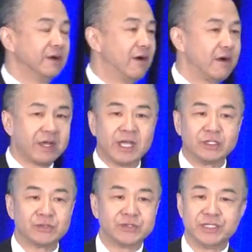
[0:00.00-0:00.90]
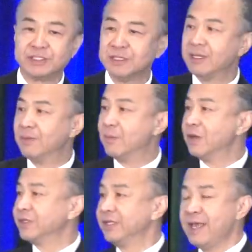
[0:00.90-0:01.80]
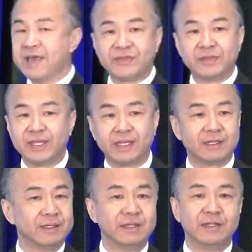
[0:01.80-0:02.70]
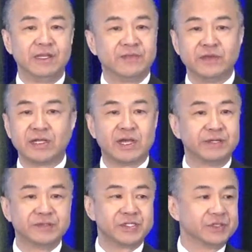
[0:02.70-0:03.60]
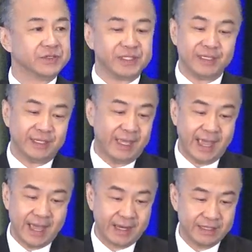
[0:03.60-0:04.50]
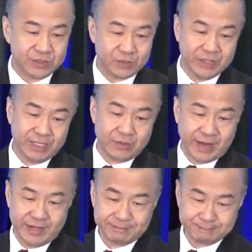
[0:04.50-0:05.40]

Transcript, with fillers: all countries, multi-ethnic, different cultures, and it's really great.